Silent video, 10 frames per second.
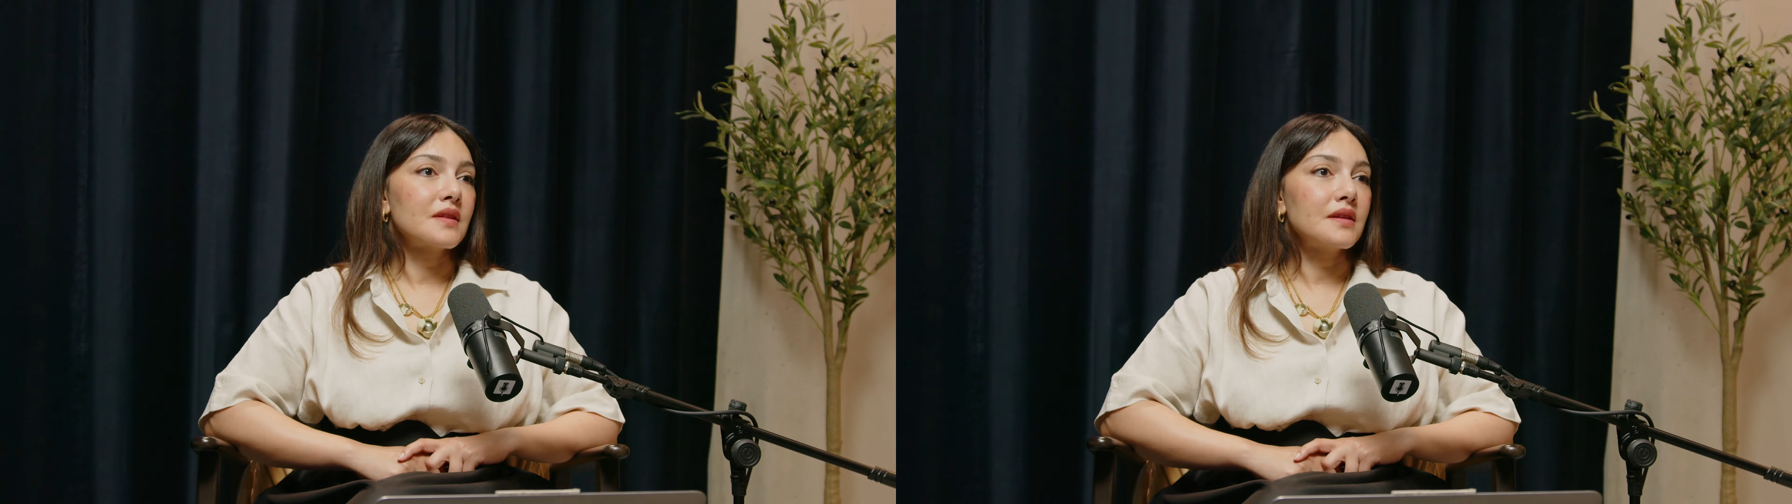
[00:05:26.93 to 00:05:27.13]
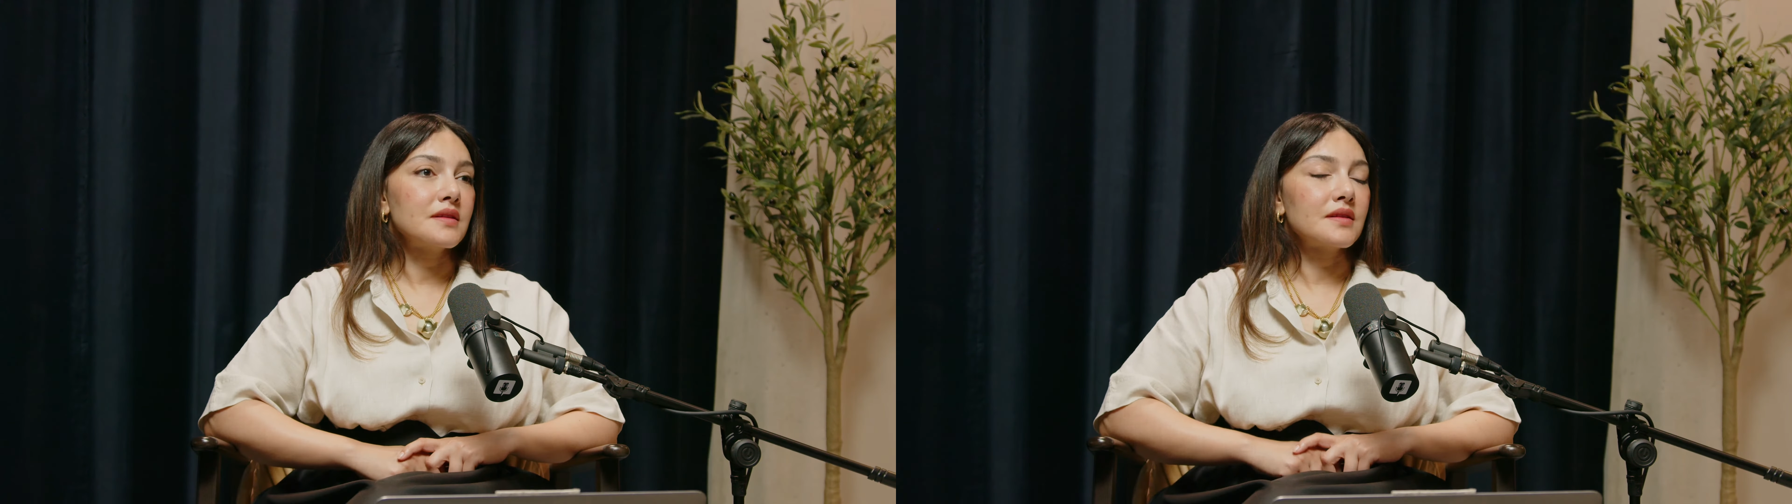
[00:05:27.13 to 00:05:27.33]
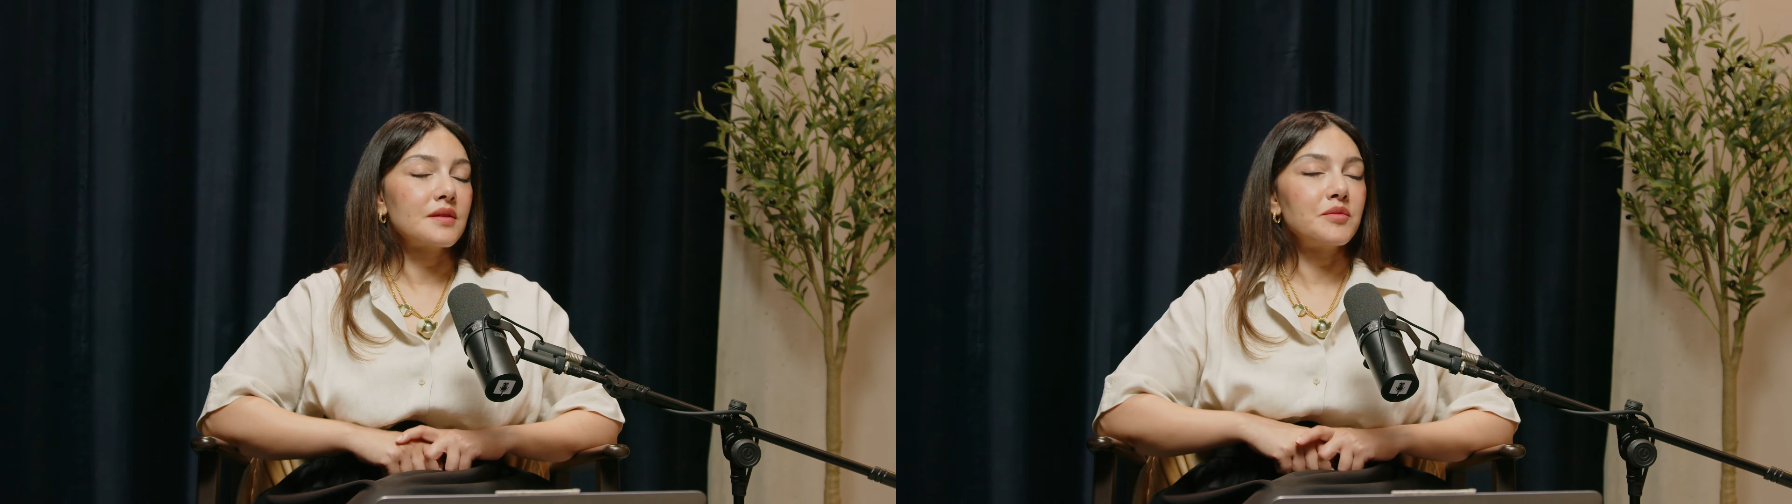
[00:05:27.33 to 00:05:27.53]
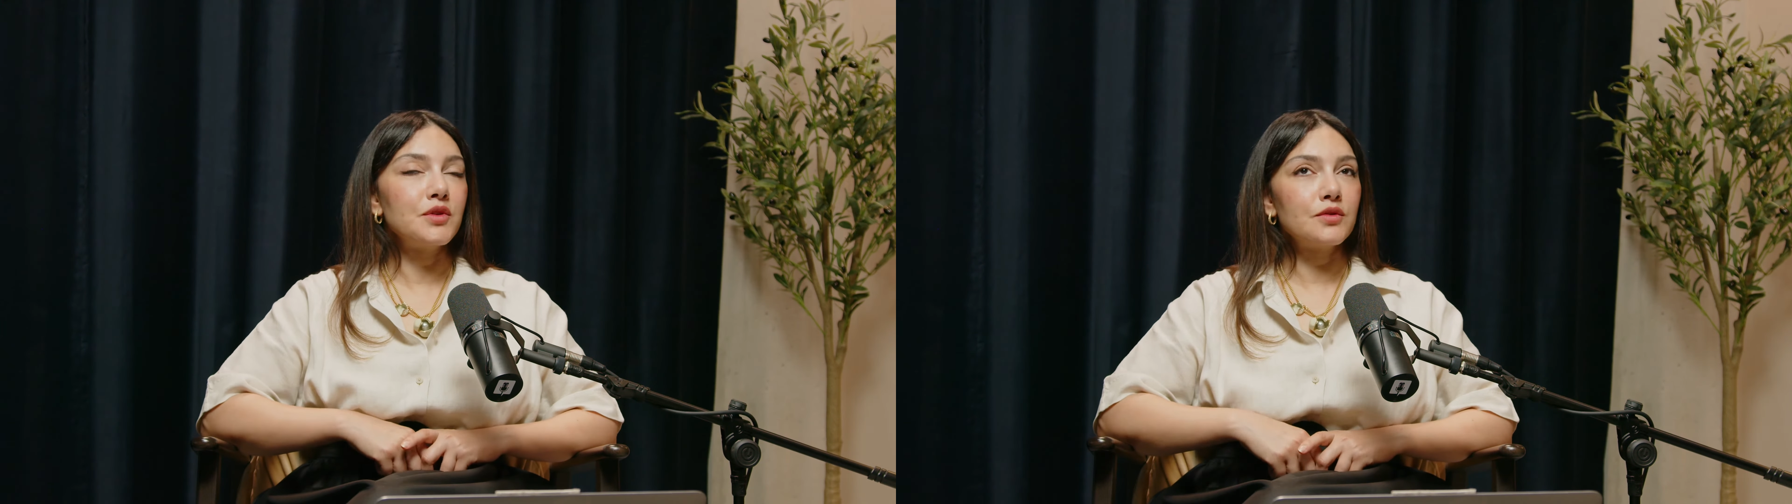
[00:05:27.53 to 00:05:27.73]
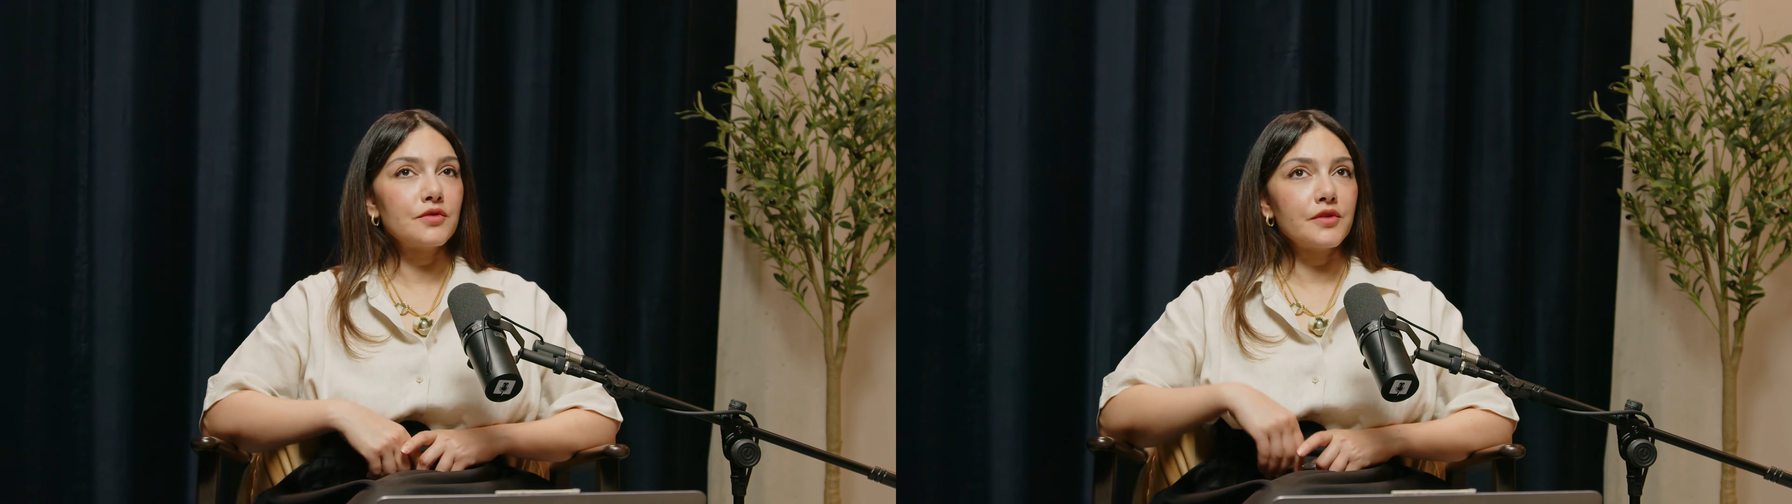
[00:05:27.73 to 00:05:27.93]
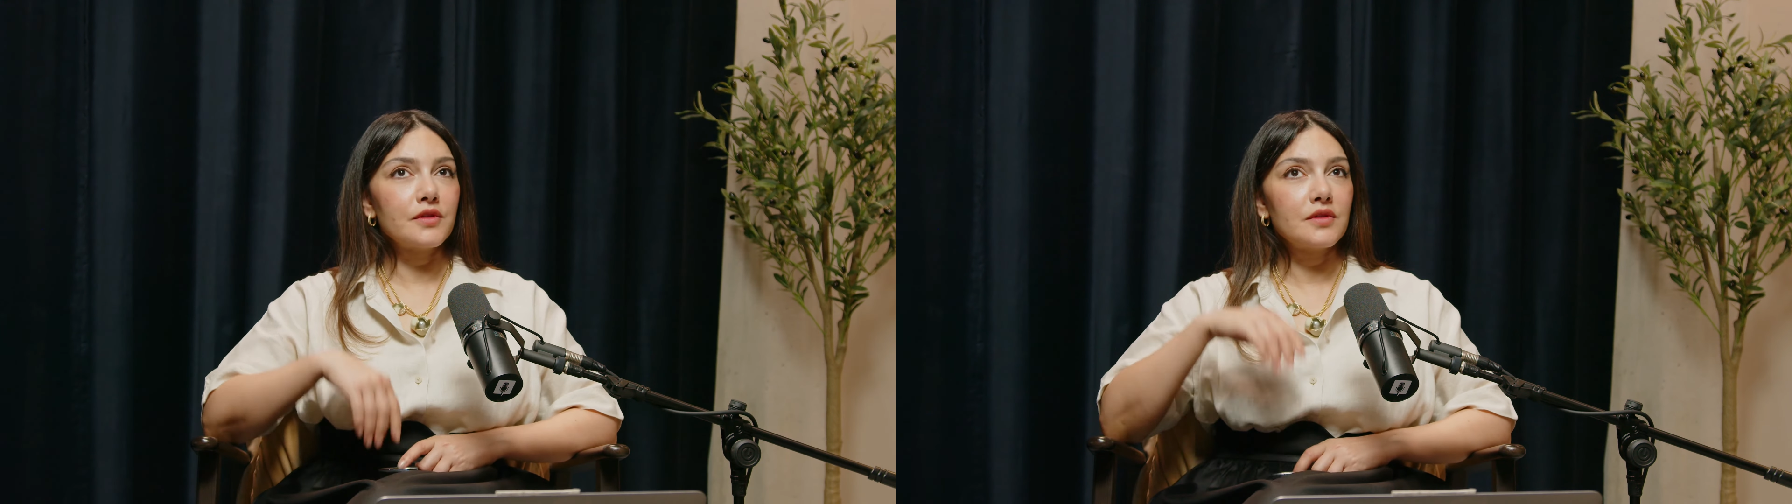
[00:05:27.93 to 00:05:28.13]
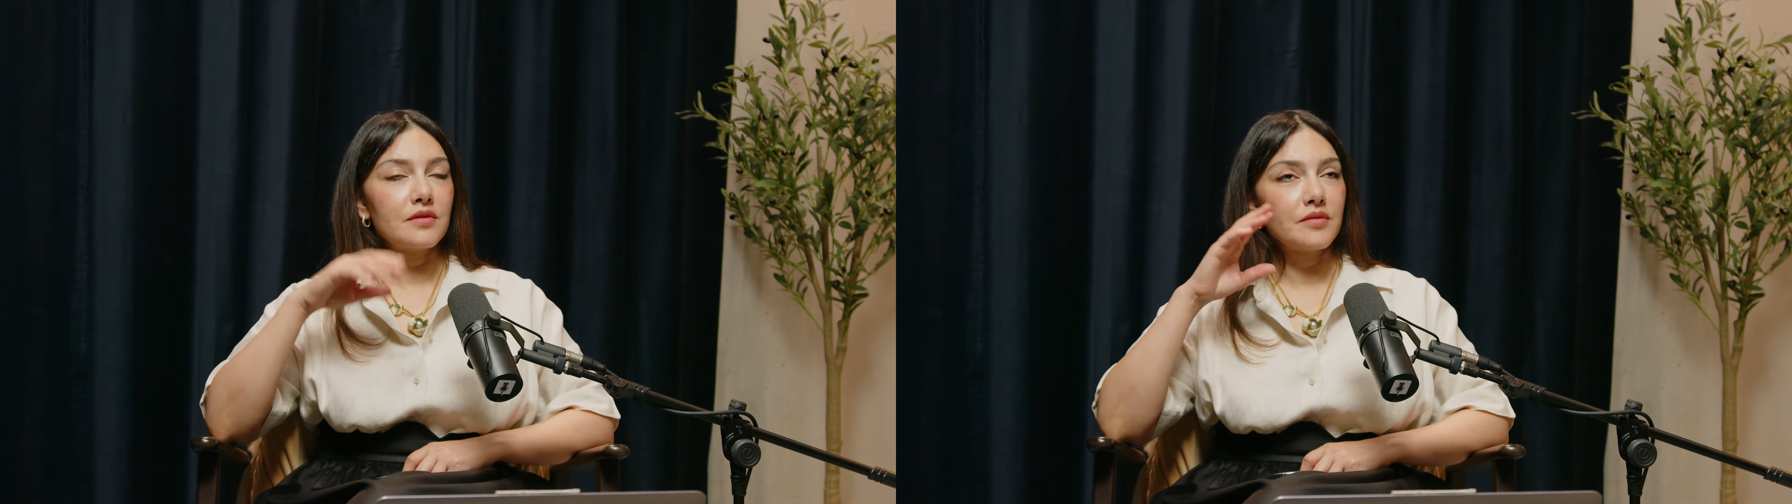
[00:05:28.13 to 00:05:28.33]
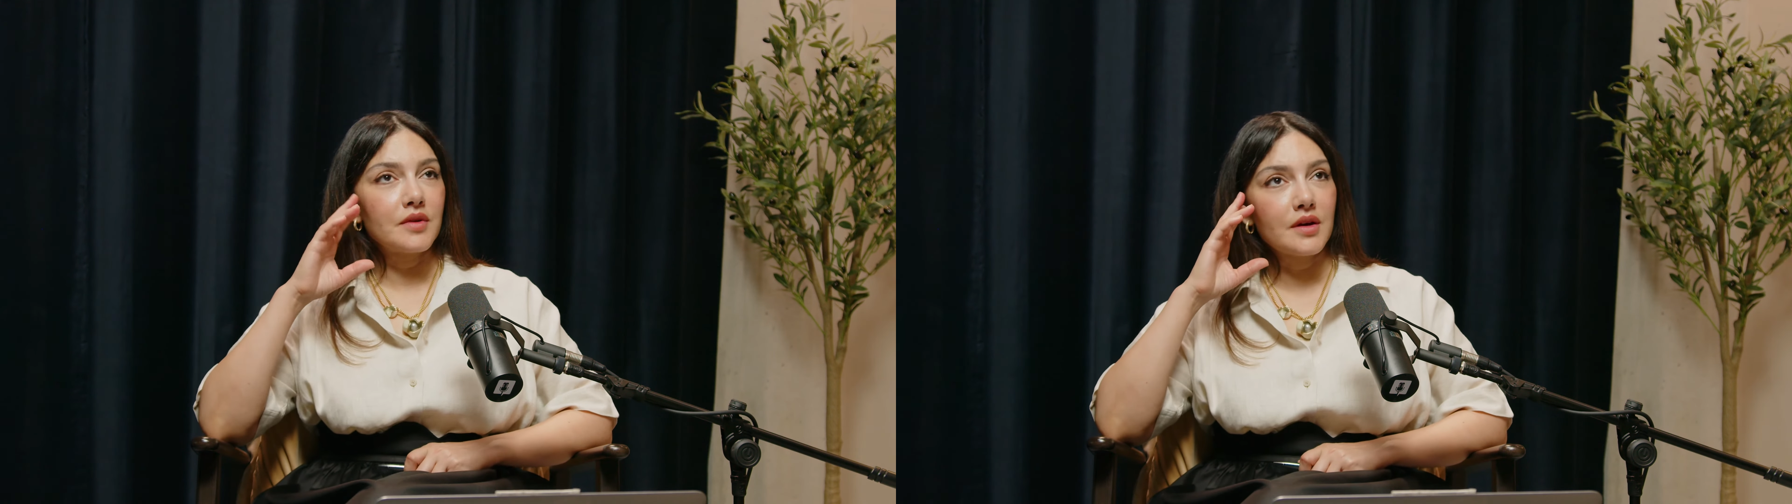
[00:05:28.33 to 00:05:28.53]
That's a beautiful